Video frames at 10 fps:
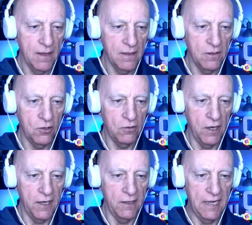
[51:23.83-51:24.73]

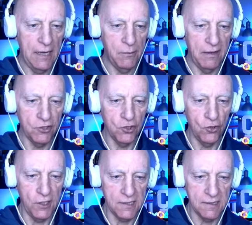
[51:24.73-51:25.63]
Alright, now we have a
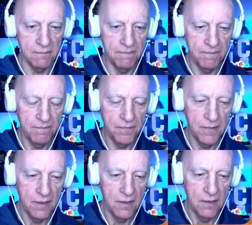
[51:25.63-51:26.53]
choice.
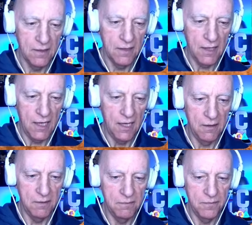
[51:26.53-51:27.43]

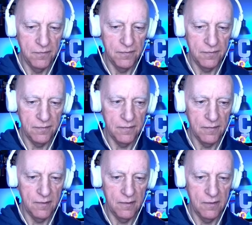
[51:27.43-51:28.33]
Um,
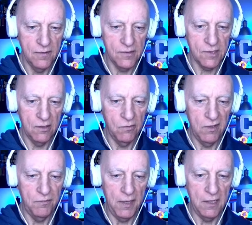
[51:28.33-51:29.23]
so
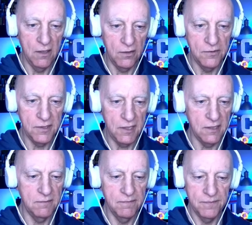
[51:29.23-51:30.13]
we've been hunted